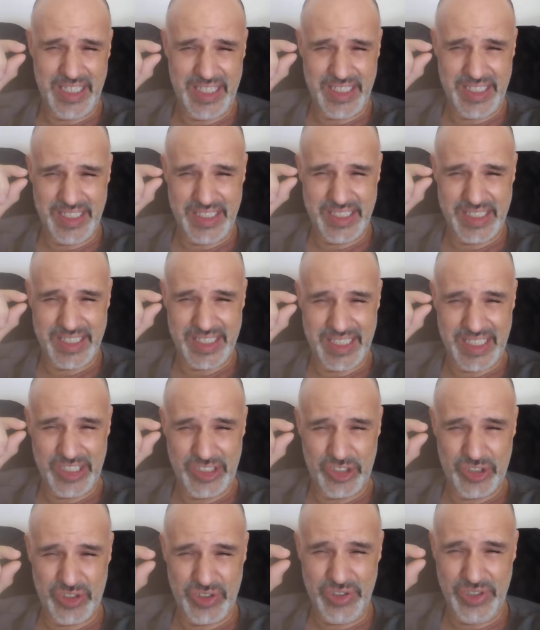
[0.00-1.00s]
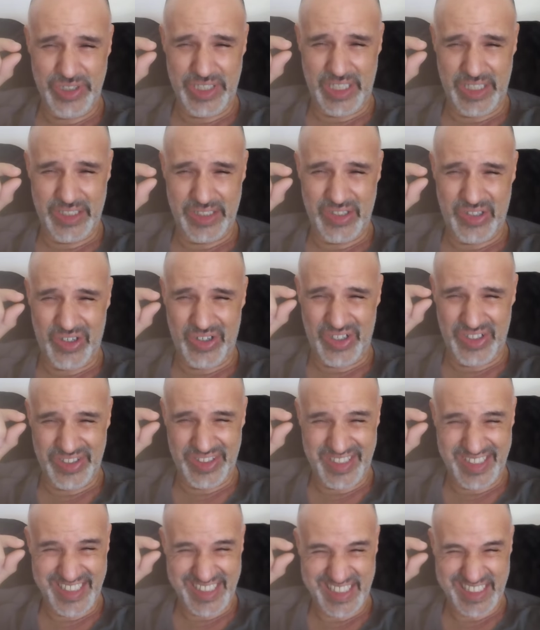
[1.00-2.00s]
is exerting
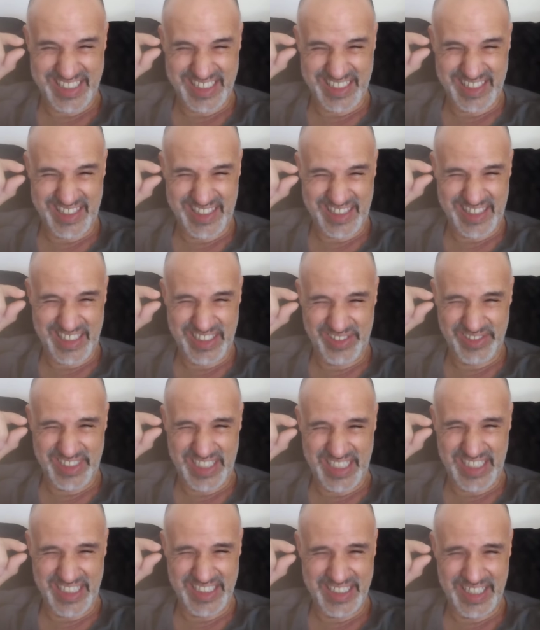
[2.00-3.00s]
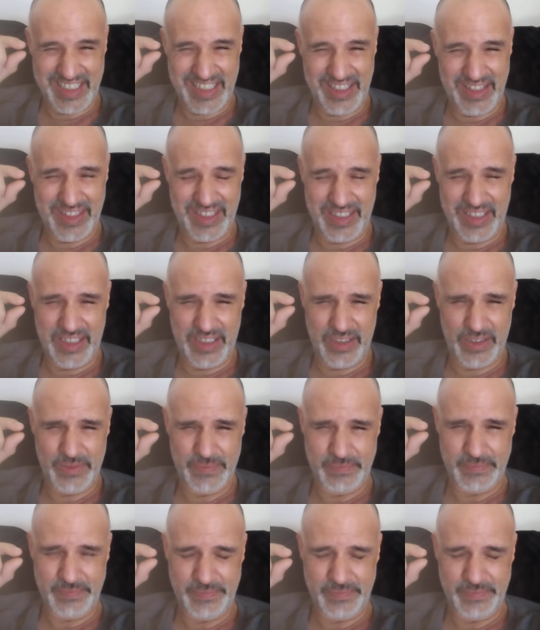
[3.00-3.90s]
on this little teeny tiny thing here?